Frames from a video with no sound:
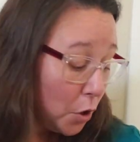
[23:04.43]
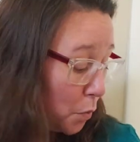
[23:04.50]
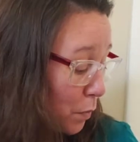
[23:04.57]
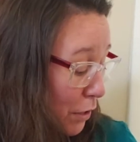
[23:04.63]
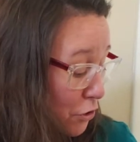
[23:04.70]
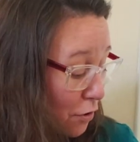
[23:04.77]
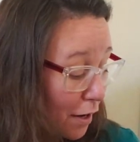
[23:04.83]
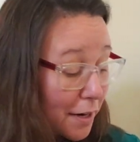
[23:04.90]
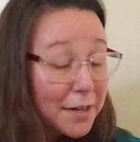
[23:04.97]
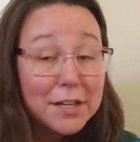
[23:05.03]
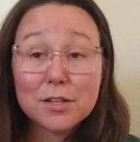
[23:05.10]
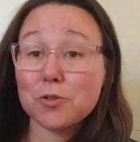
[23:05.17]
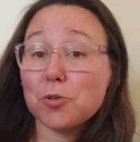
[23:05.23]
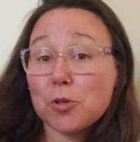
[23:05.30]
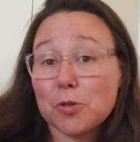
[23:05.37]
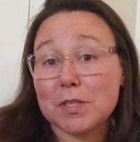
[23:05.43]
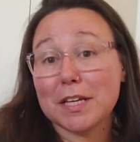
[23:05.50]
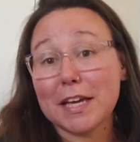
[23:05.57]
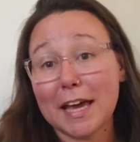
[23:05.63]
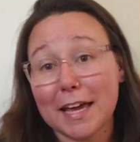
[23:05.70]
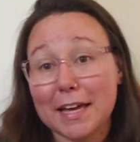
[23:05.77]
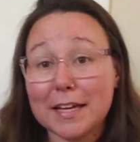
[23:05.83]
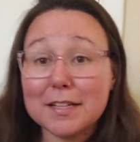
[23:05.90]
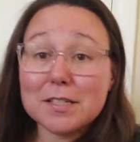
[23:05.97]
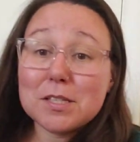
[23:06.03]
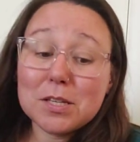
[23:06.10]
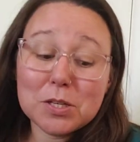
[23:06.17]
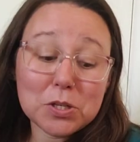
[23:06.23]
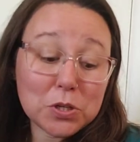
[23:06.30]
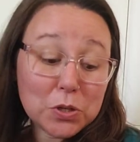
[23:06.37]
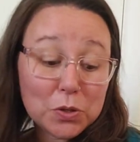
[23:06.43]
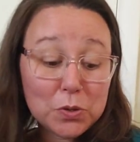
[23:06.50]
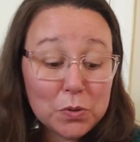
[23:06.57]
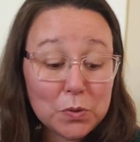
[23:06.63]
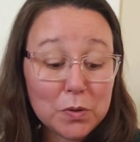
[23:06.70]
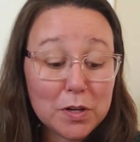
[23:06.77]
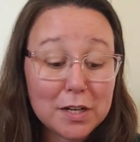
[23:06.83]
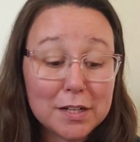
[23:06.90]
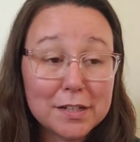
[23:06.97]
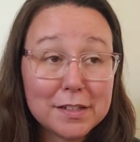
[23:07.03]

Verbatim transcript: we tried introducing haze to